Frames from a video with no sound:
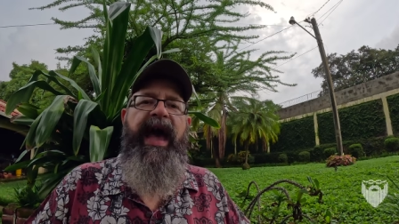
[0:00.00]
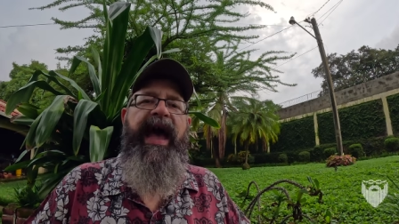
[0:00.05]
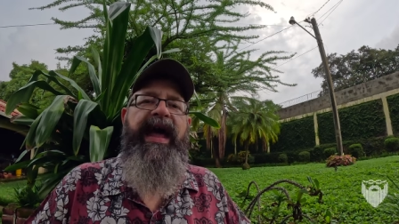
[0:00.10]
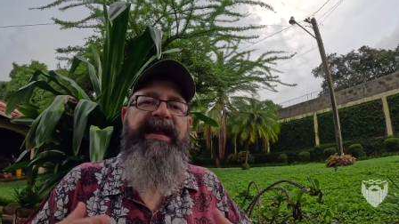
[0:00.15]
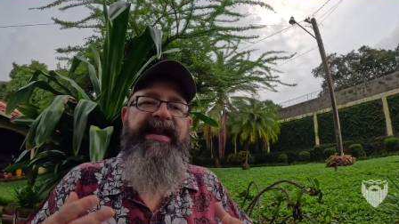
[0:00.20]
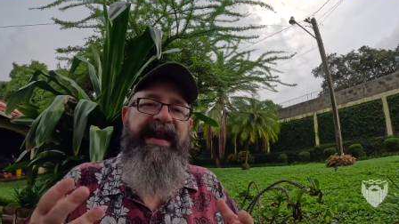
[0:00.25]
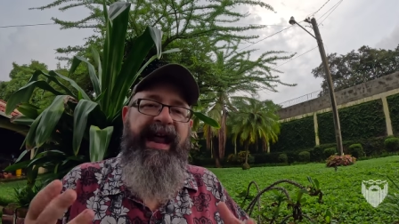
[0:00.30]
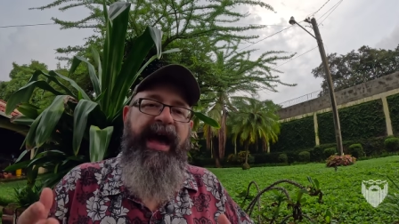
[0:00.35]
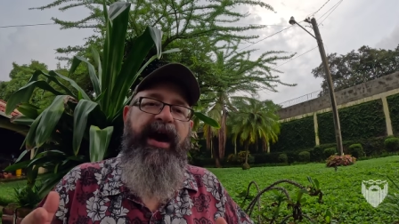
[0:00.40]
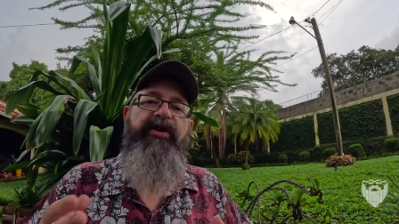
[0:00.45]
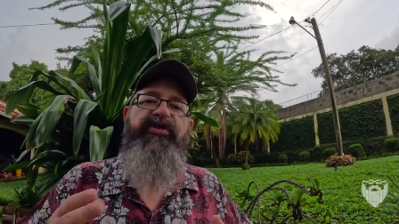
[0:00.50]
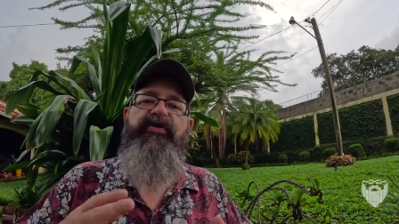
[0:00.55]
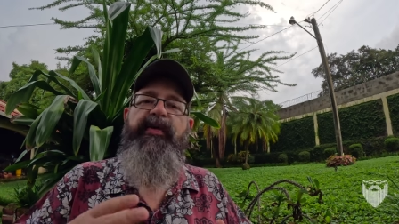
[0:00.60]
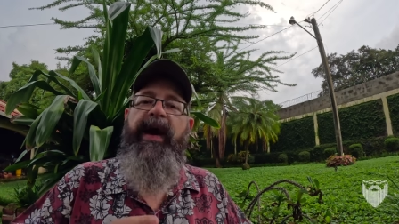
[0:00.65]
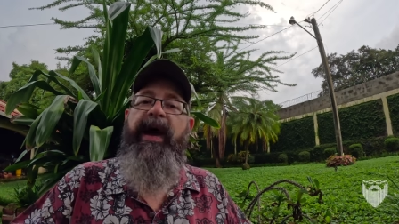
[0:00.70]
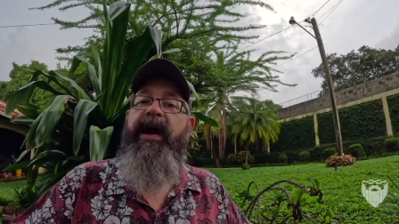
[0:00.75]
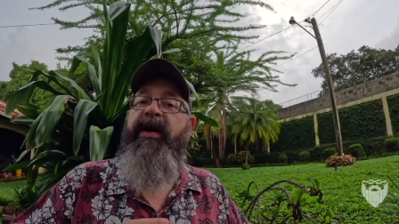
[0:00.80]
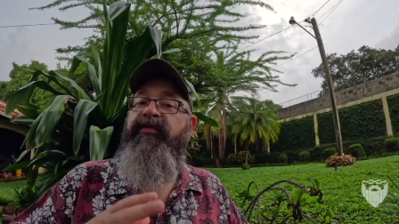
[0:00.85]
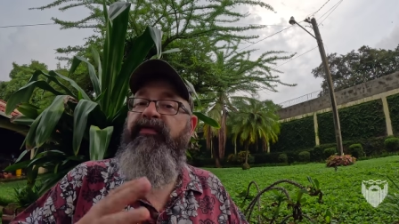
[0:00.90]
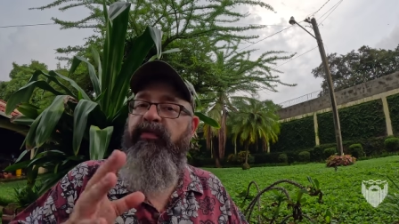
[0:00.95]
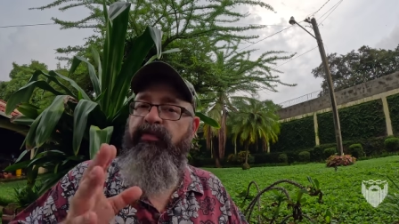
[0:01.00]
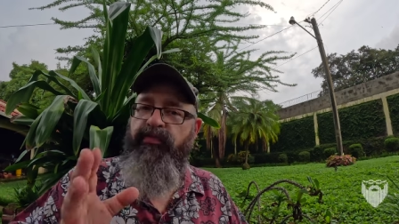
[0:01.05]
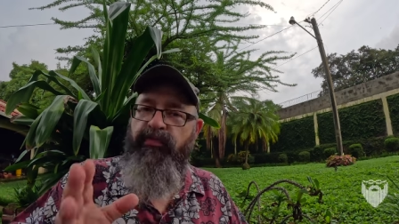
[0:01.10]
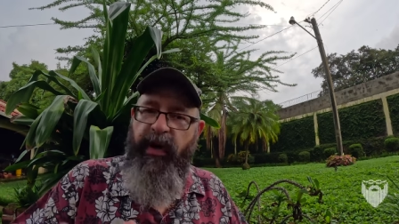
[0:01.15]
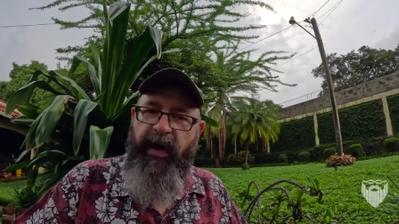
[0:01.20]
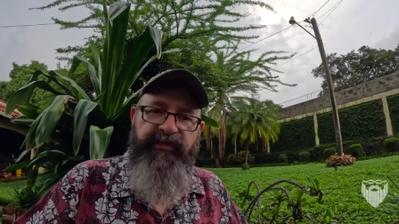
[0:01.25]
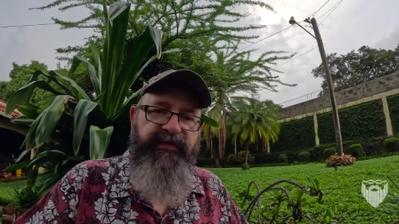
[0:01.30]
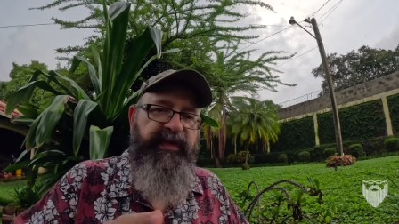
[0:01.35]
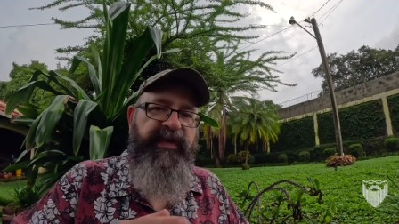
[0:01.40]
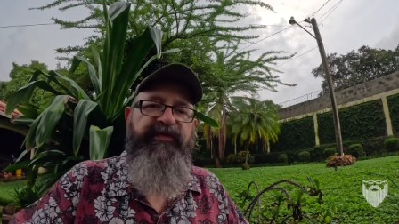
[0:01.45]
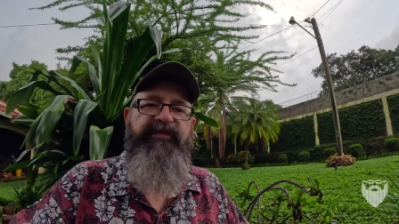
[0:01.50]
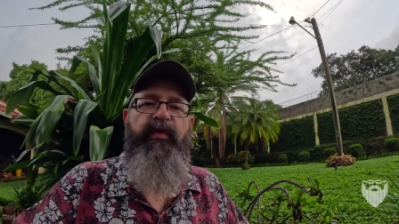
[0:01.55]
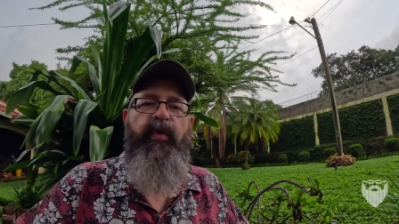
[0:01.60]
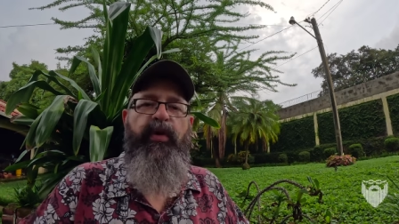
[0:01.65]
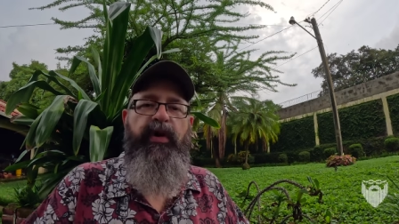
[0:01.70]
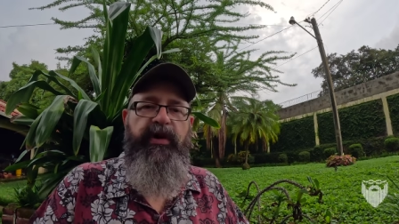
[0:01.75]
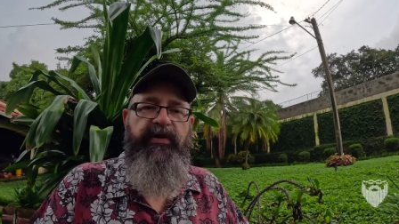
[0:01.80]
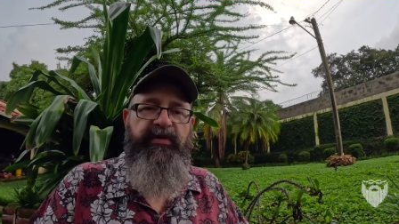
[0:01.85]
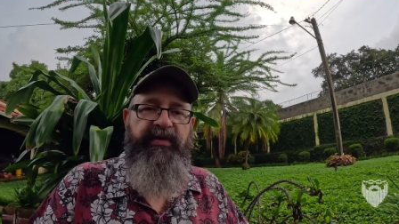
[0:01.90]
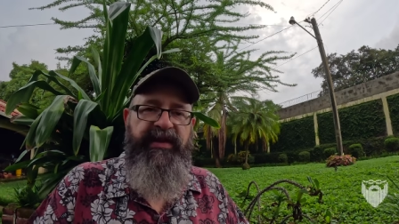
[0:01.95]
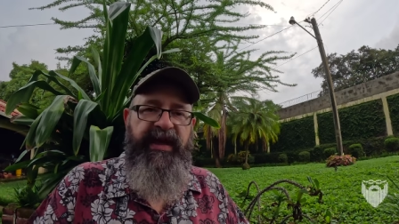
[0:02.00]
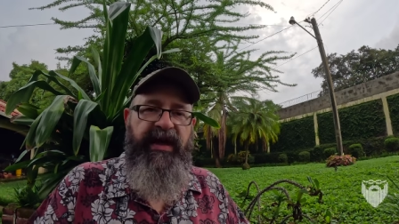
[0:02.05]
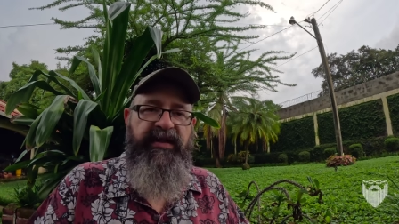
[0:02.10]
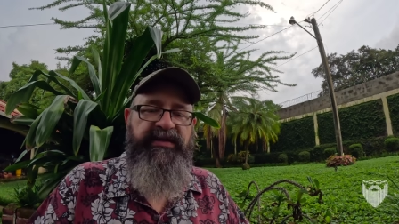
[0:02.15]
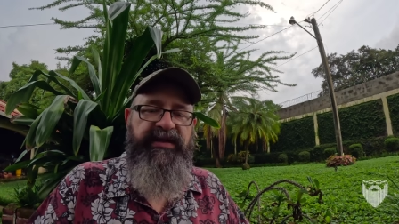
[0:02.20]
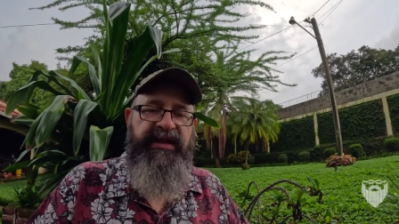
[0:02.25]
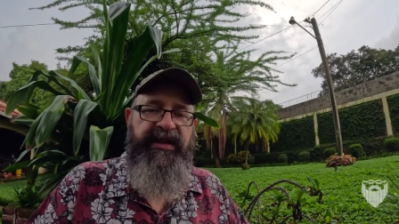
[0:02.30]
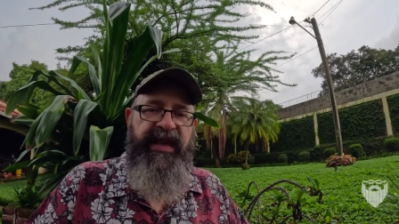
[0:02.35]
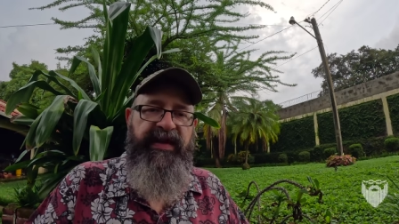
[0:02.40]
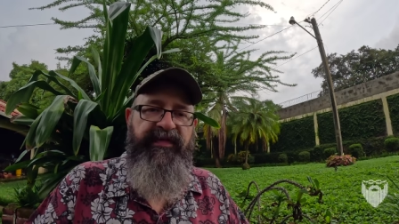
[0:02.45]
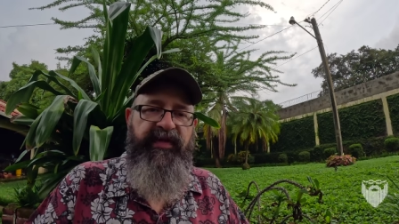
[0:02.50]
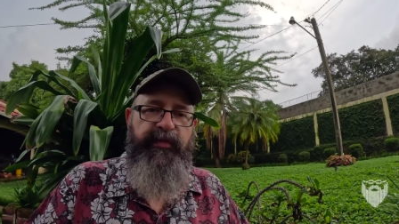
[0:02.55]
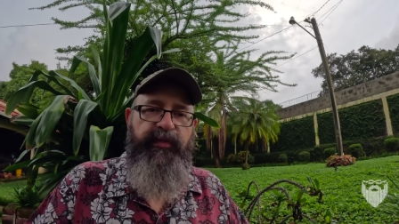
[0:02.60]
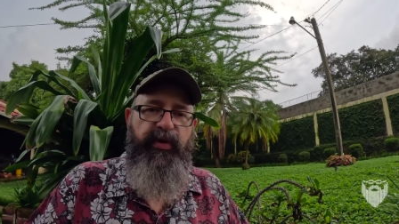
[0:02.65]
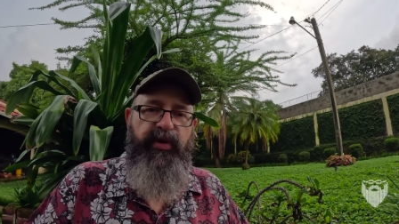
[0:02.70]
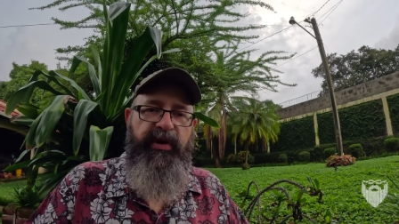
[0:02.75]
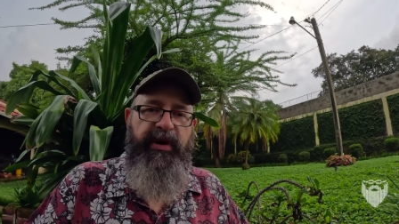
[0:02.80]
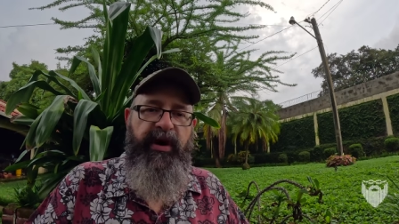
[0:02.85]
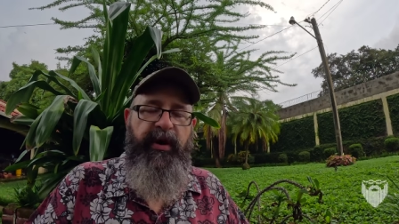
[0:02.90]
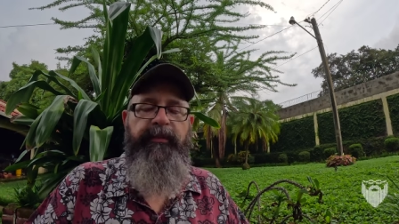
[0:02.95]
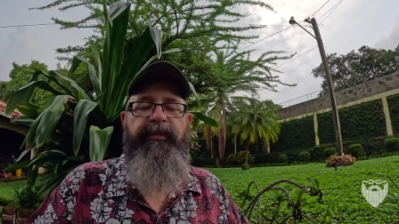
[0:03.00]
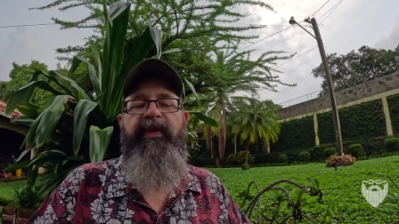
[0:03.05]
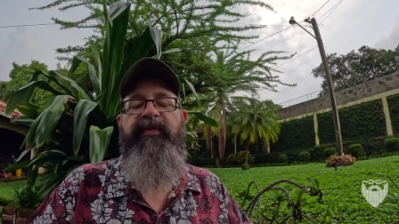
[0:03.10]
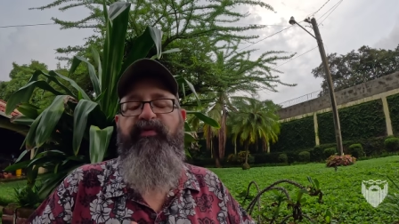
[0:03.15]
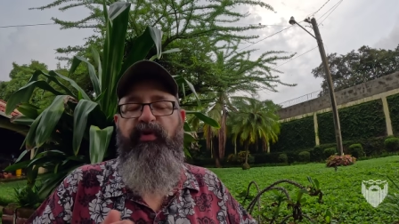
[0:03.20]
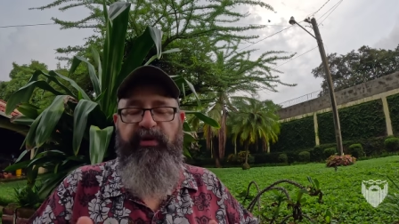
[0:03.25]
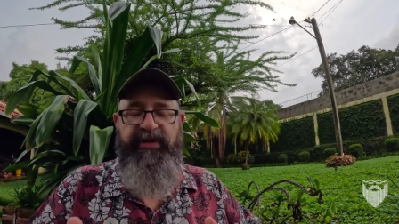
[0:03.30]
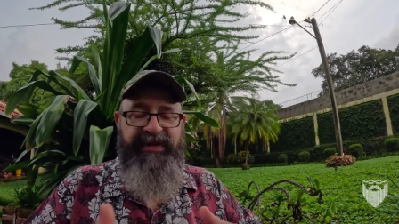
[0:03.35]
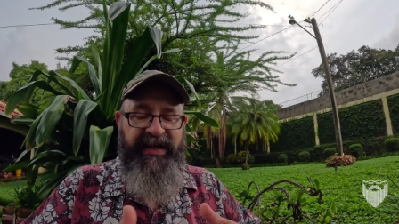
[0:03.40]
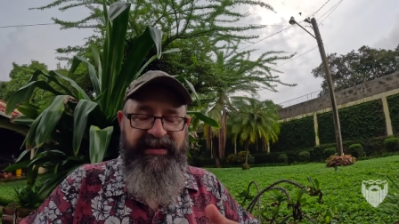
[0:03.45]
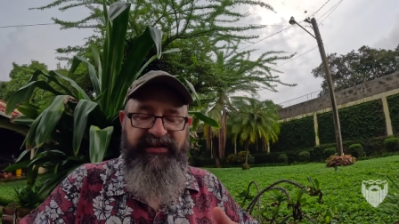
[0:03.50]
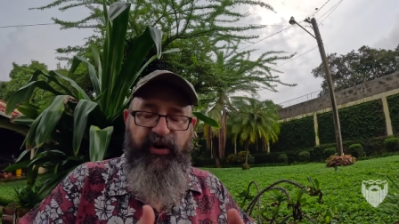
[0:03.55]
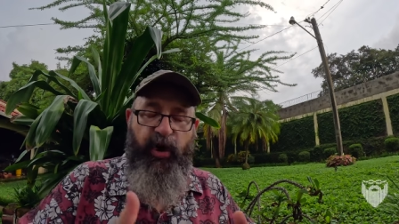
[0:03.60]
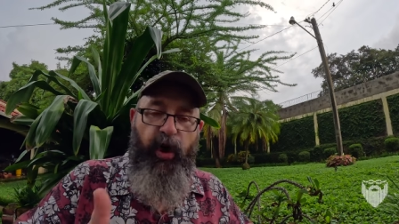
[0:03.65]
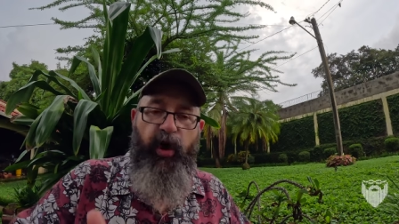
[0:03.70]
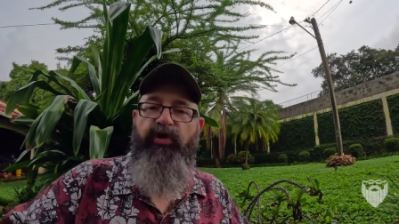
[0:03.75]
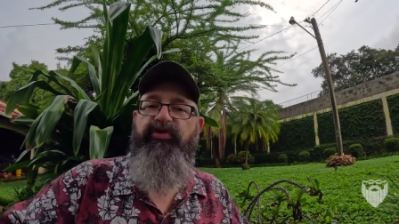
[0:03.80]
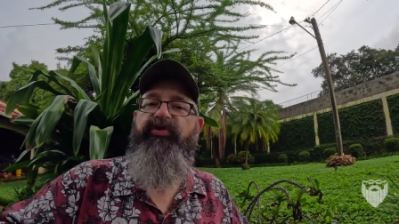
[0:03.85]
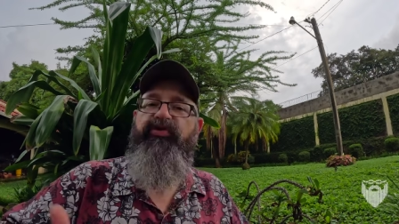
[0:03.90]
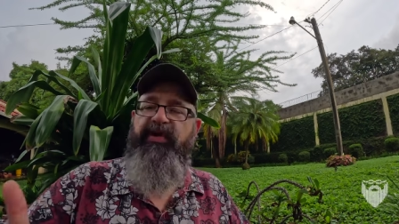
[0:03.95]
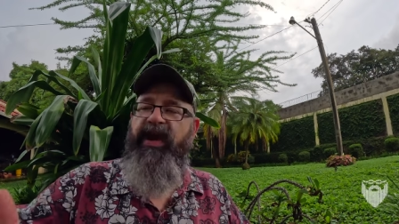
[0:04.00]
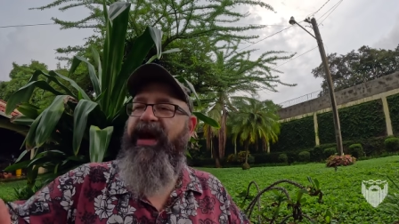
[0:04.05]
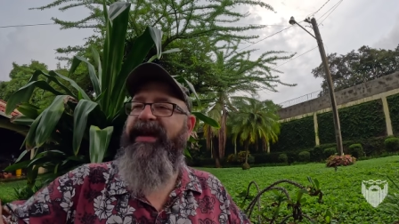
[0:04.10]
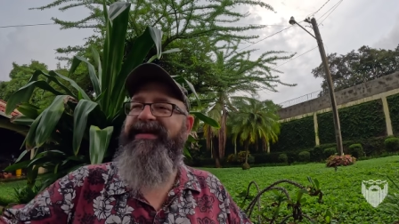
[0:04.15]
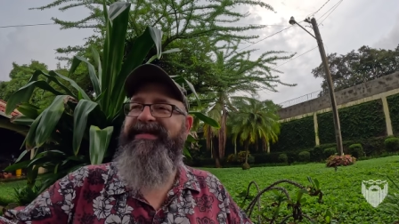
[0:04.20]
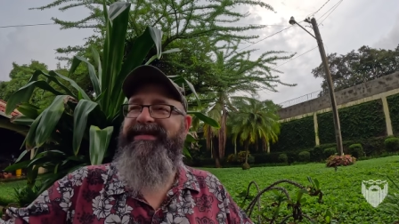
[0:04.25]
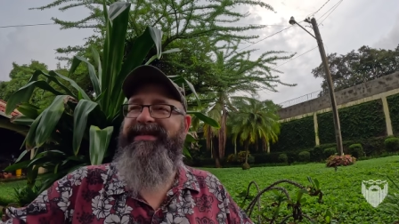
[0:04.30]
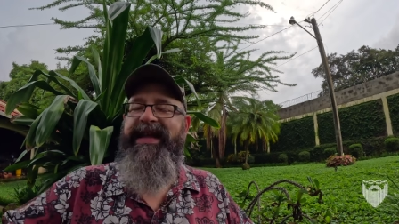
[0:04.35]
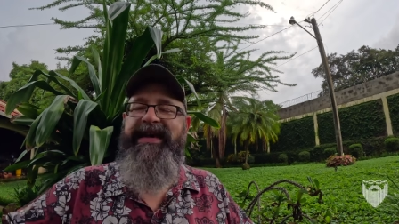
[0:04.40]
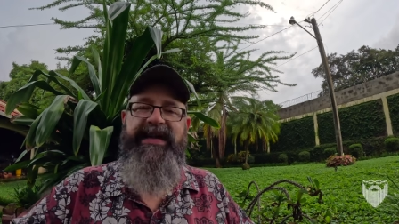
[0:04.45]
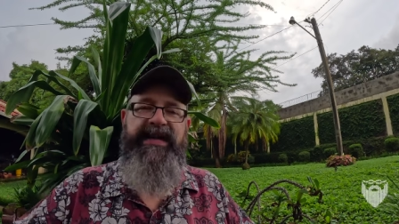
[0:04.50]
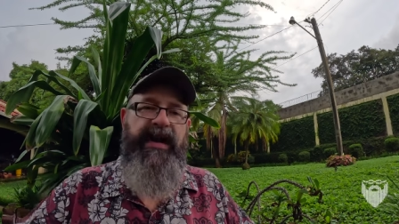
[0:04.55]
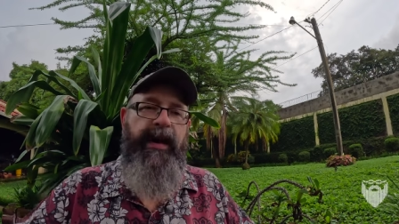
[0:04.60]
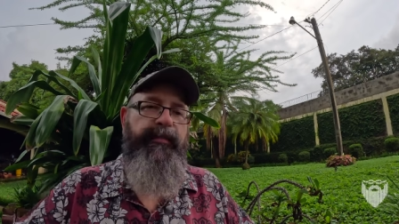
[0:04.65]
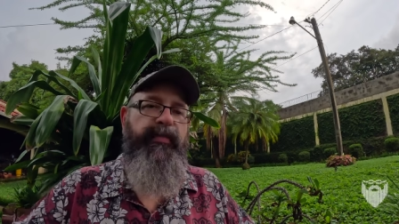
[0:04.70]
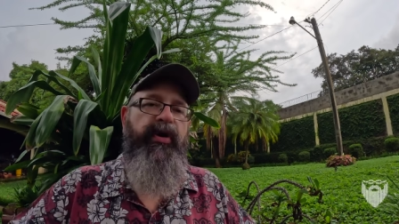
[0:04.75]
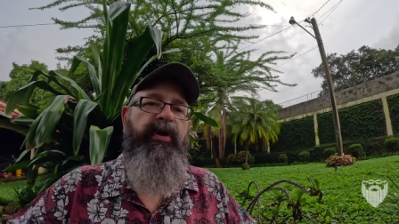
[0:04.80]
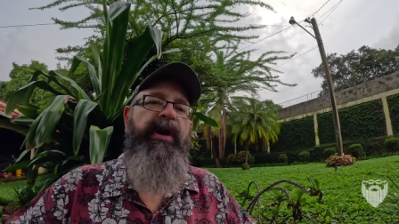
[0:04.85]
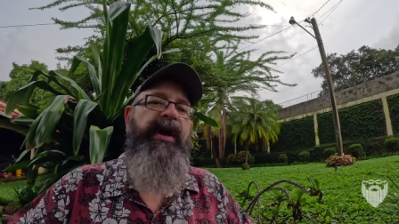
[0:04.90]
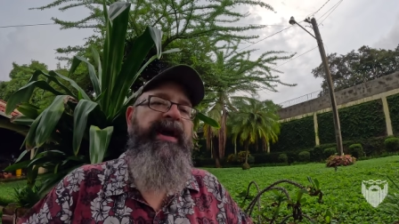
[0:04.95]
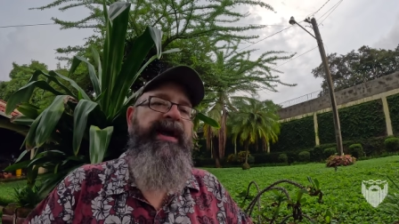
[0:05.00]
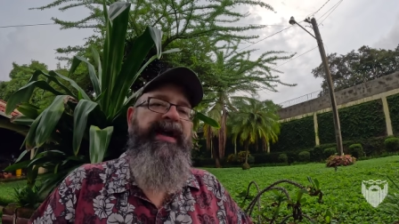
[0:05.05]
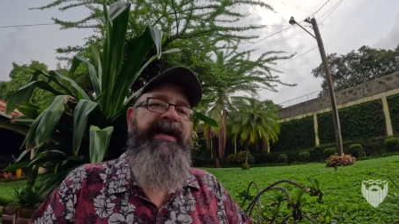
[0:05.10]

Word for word: And now you have roughly four hundred thousand leaving per year. Of course, that's also not a steady number.